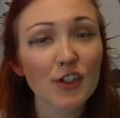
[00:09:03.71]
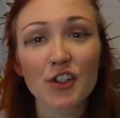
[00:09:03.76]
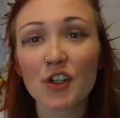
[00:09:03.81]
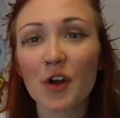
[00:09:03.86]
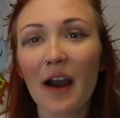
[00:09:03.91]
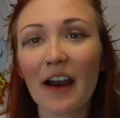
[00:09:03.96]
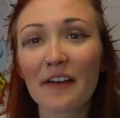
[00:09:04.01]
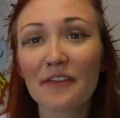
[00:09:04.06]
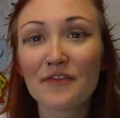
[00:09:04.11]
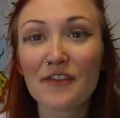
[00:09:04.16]
Do you
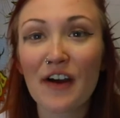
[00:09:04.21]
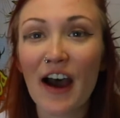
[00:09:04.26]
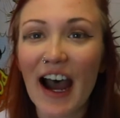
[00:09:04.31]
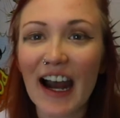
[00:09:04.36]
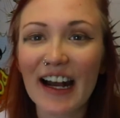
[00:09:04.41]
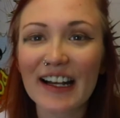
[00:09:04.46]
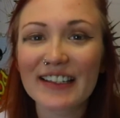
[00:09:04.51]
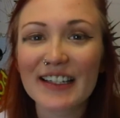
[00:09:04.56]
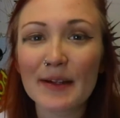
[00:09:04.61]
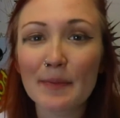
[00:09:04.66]
know, I've not
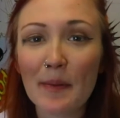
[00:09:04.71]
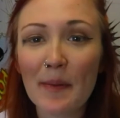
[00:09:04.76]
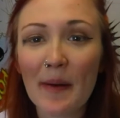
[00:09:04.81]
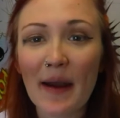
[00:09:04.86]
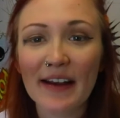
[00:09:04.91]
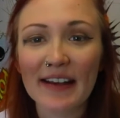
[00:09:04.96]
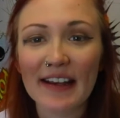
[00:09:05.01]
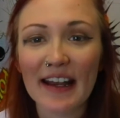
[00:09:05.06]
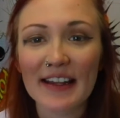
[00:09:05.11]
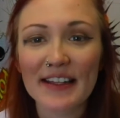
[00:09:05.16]
actually
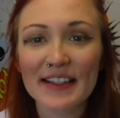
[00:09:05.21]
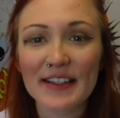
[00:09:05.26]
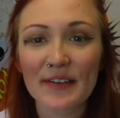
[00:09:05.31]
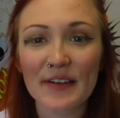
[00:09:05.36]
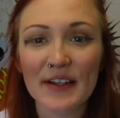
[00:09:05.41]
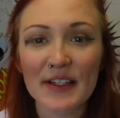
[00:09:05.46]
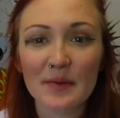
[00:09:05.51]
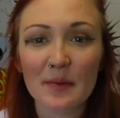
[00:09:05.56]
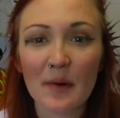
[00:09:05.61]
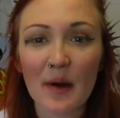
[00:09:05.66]
prepared an answer for
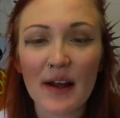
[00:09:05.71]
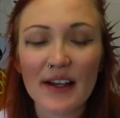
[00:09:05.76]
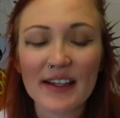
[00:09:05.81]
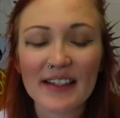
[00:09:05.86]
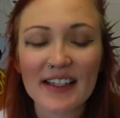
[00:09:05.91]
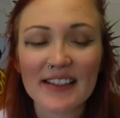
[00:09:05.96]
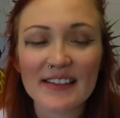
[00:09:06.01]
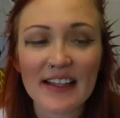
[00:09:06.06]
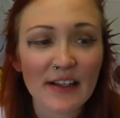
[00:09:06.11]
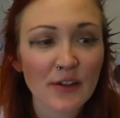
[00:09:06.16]
this one
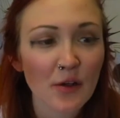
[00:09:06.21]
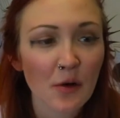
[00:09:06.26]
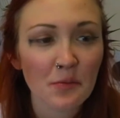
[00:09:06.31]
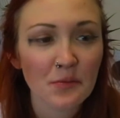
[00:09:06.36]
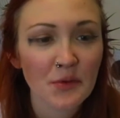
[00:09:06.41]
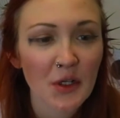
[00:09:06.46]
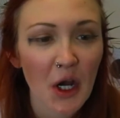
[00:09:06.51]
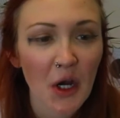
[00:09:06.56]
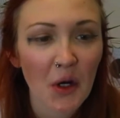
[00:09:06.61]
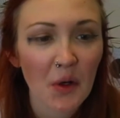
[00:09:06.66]
because I
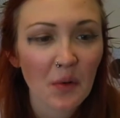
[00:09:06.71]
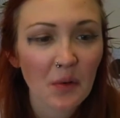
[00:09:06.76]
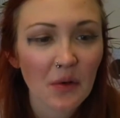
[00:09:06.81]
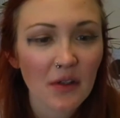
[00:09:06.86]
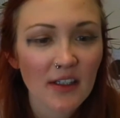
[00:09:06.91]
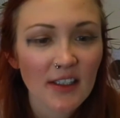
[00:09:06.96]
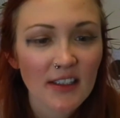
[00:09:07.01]
don't know.